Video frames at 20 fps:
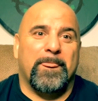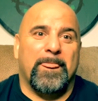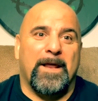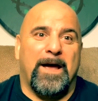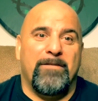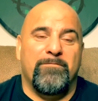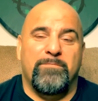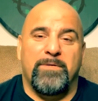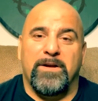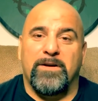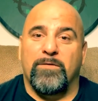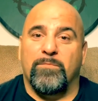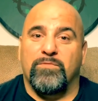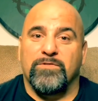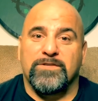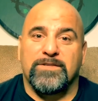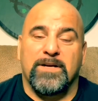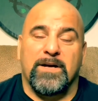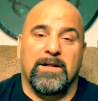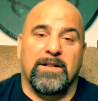I've been to
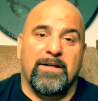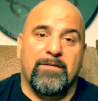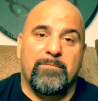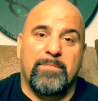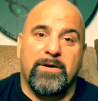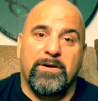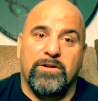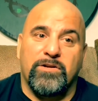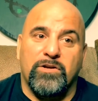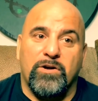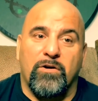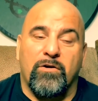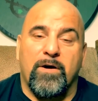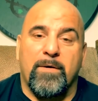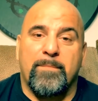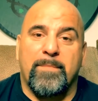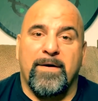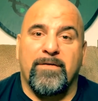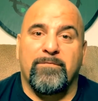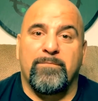Brazil, I've been to
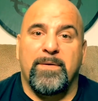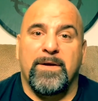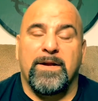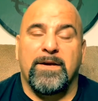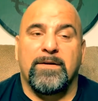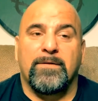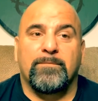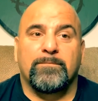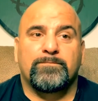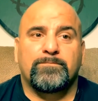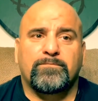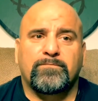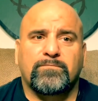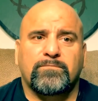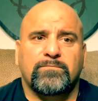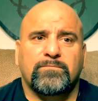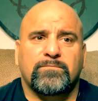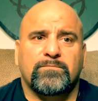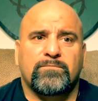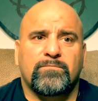Europe, I've been
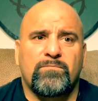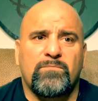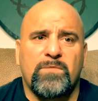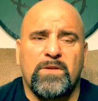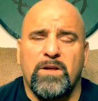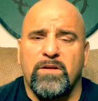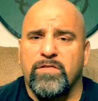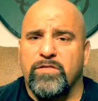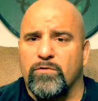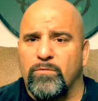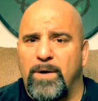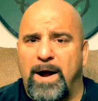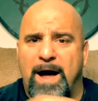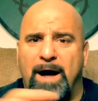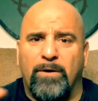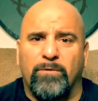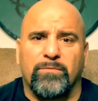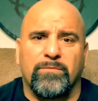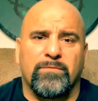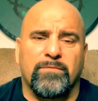
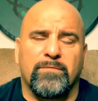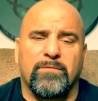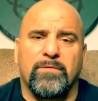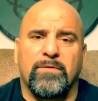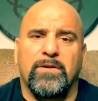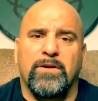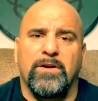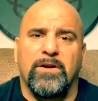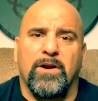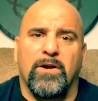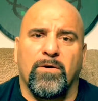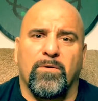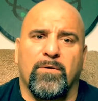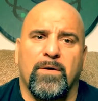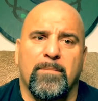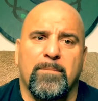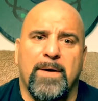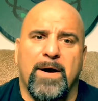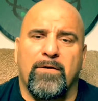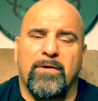throughout,
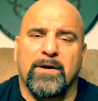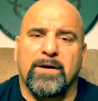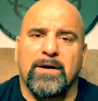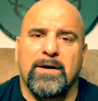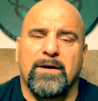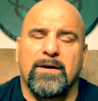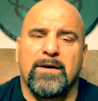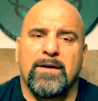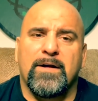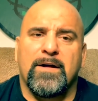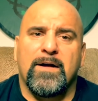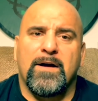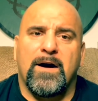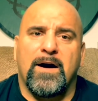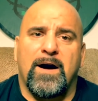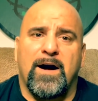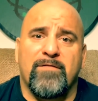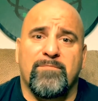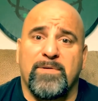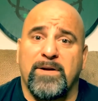America.
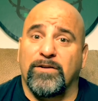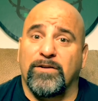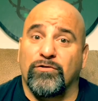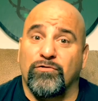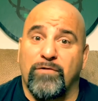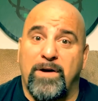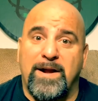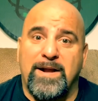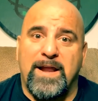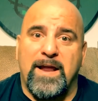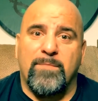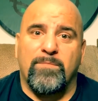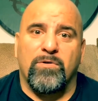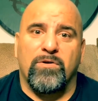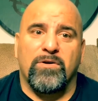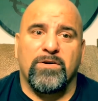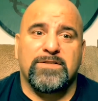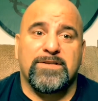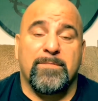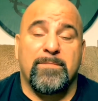I've great
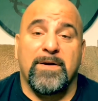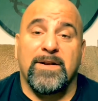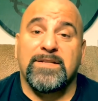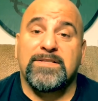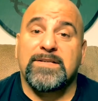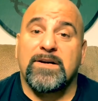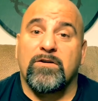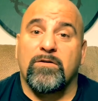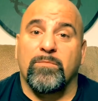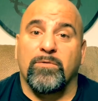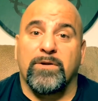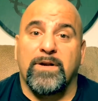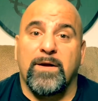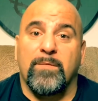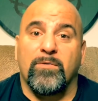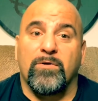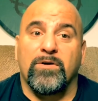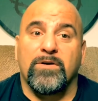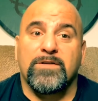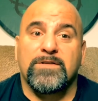neighborhoods, I've been in terrible
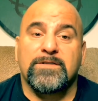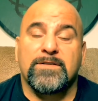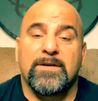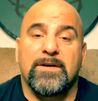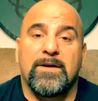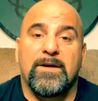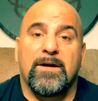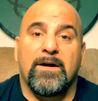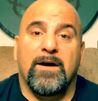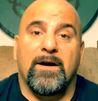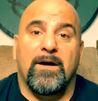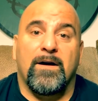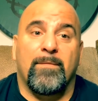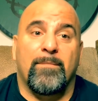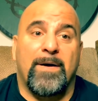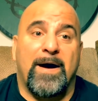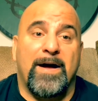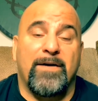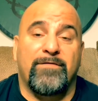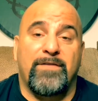neighborhoods.
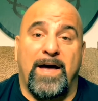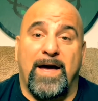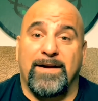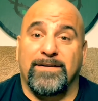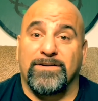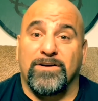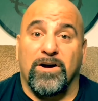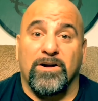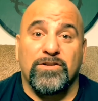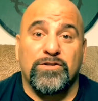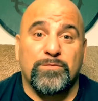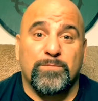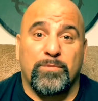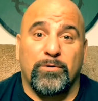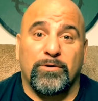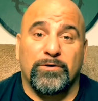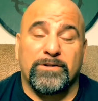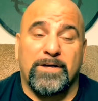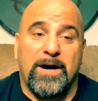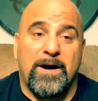I've had guns
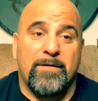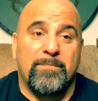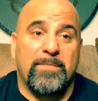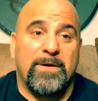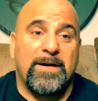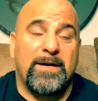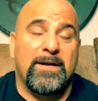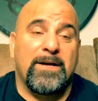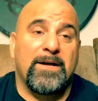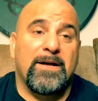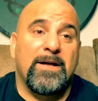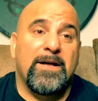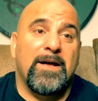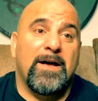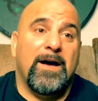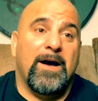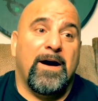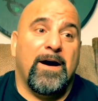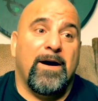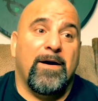pulled on me.
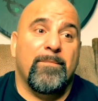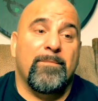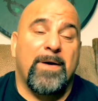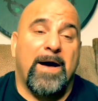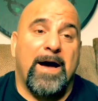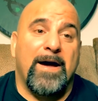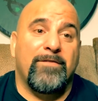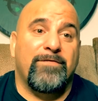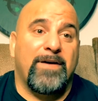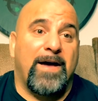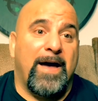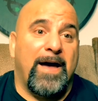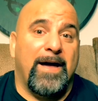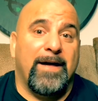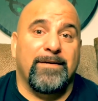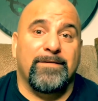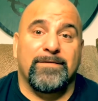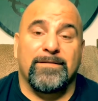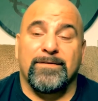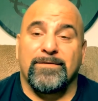I've
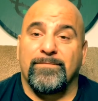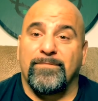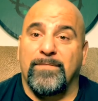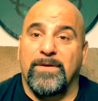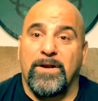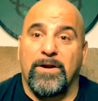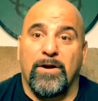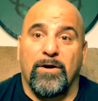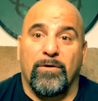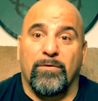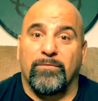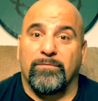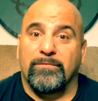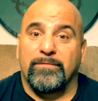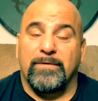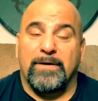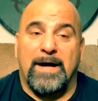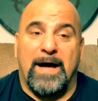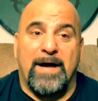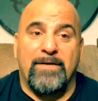had
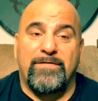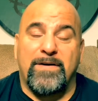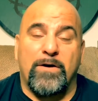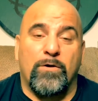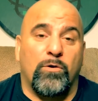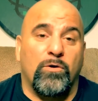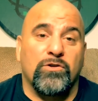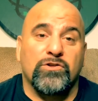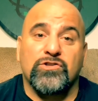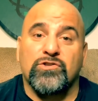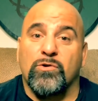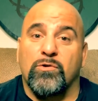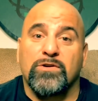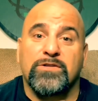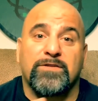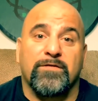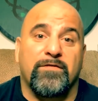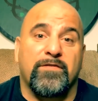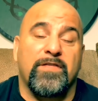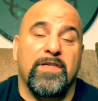all
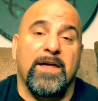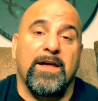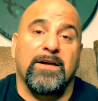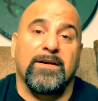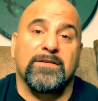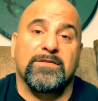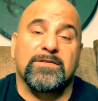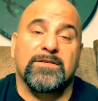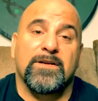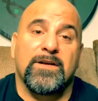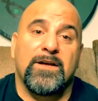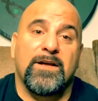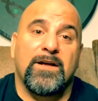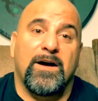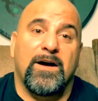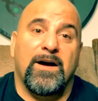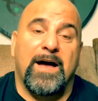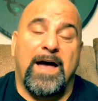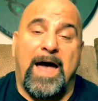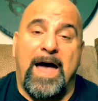sorts of things
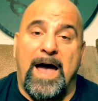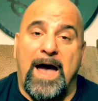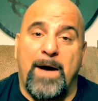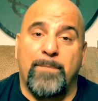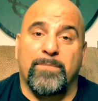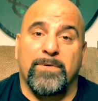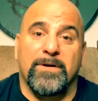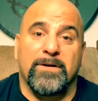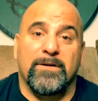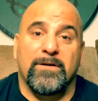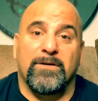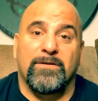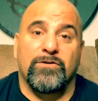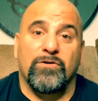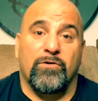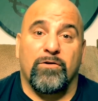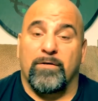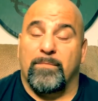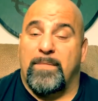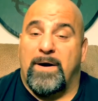happen
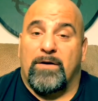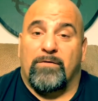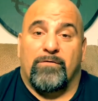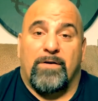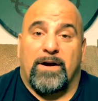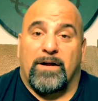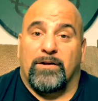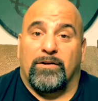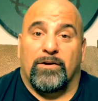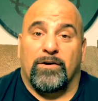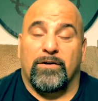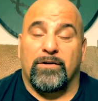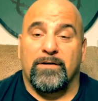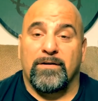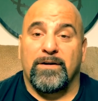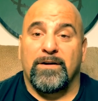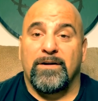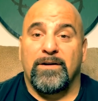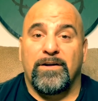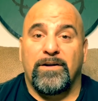during my regular,
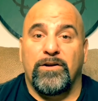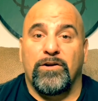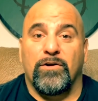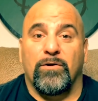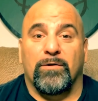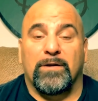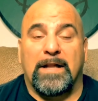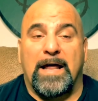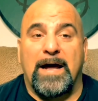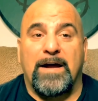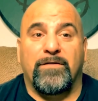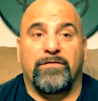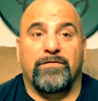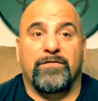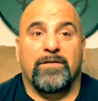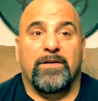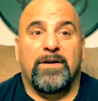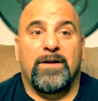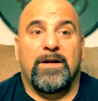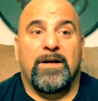life
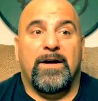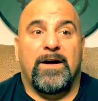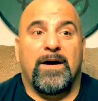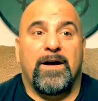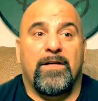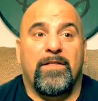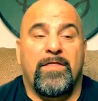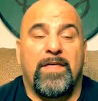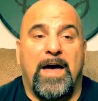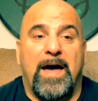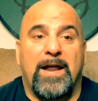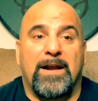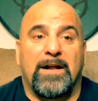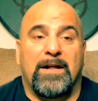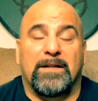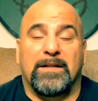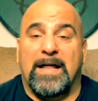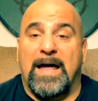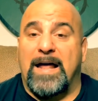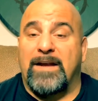that a
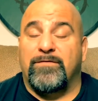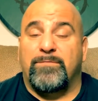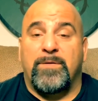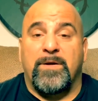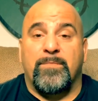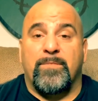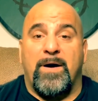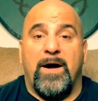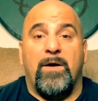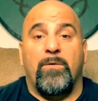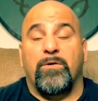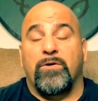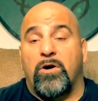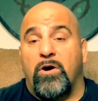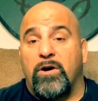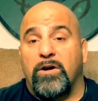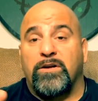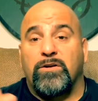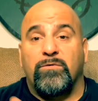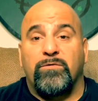lot of people, I would
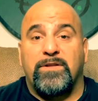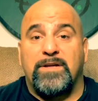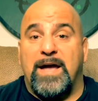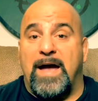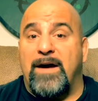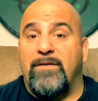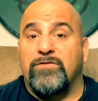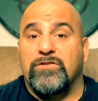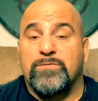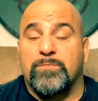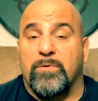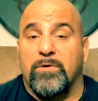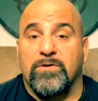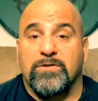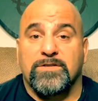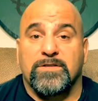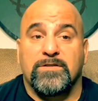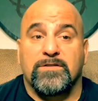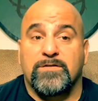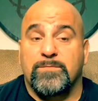argue, the average
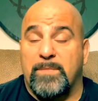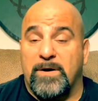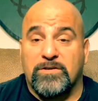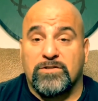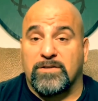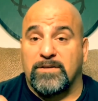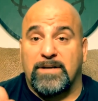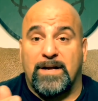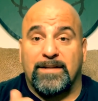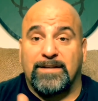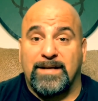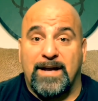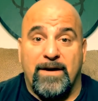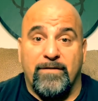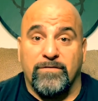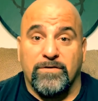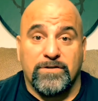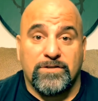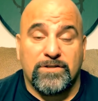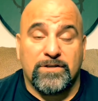person, especially not the
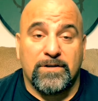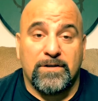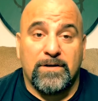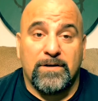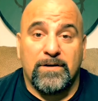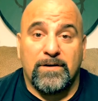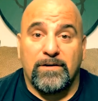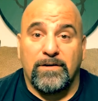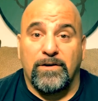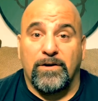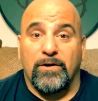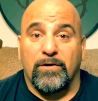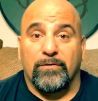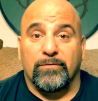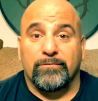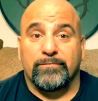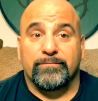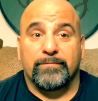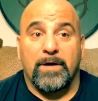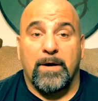average,
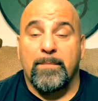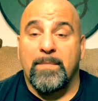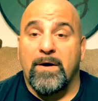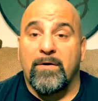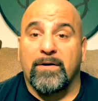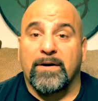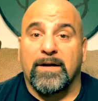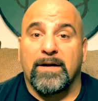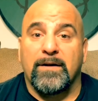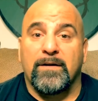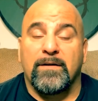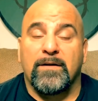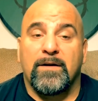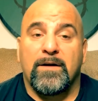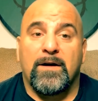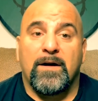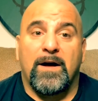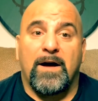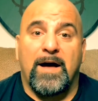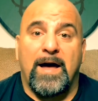American,
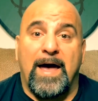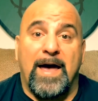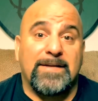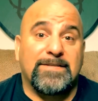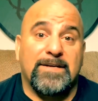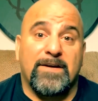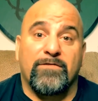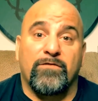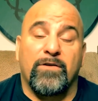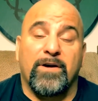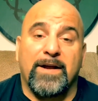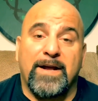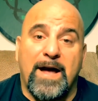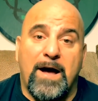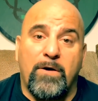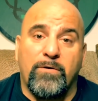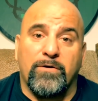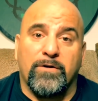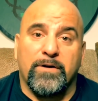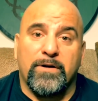has ever
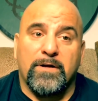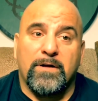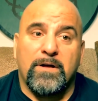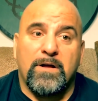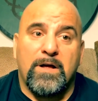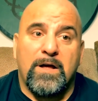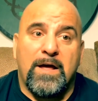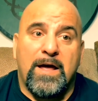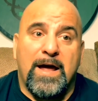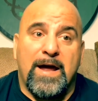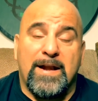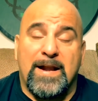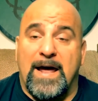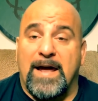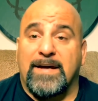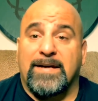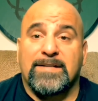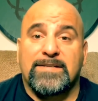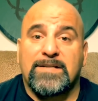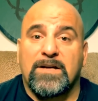encountered. And I
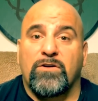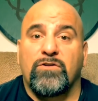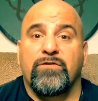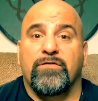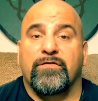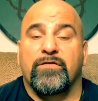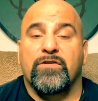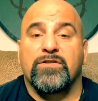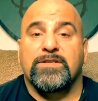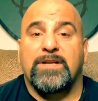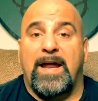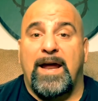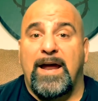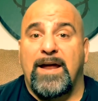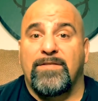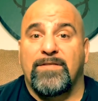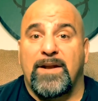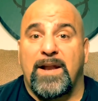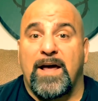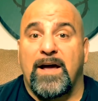could tell you
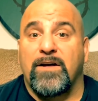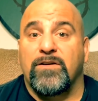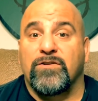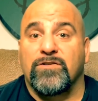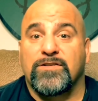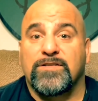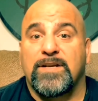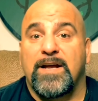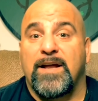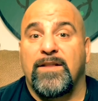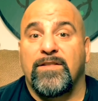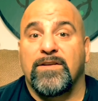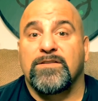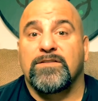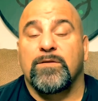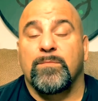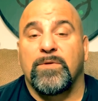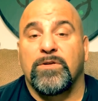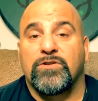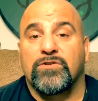firsthand that I understand this
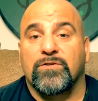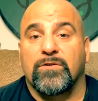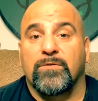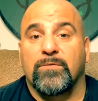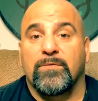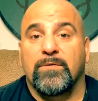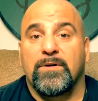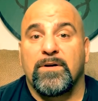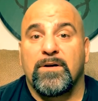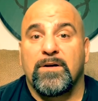to be true.